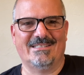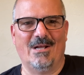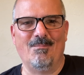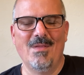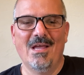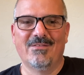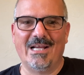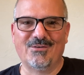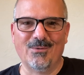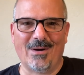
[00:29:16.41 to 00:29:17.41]
So
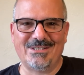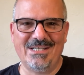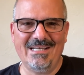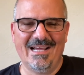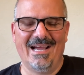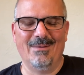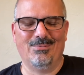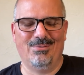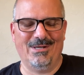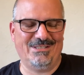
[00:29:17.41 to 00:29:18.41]
thanks for watching. I
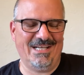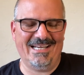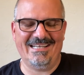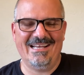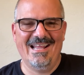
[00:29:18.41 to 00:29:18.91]
appreciate it.